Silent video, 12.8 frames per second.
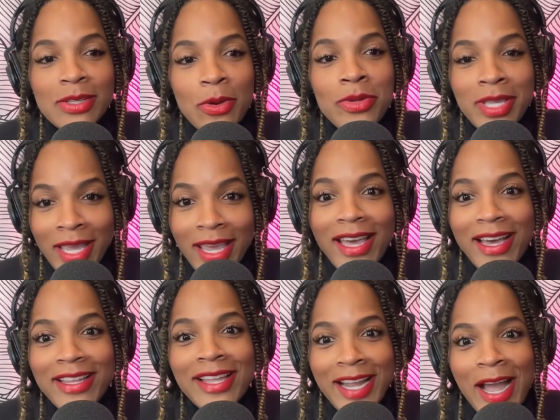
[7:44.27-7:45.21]
So
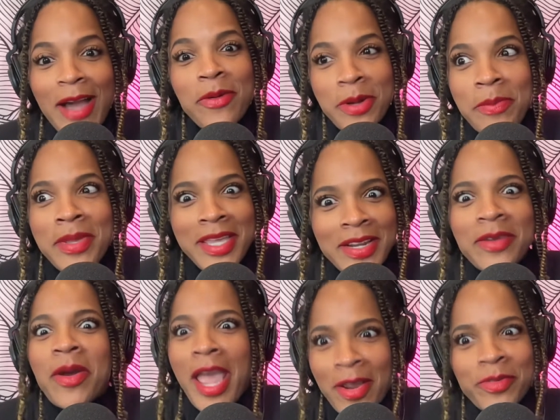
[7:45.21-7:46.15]
yeah, like I want to be
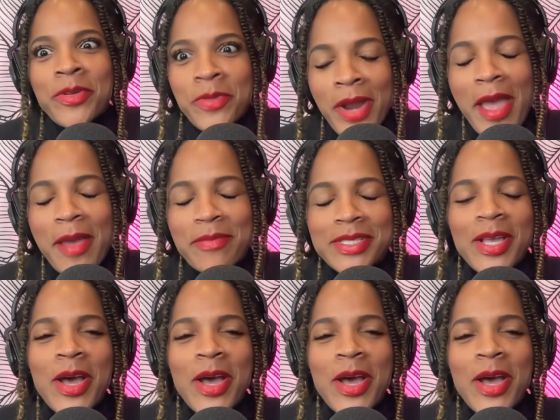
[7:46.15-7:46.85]
in on every rep.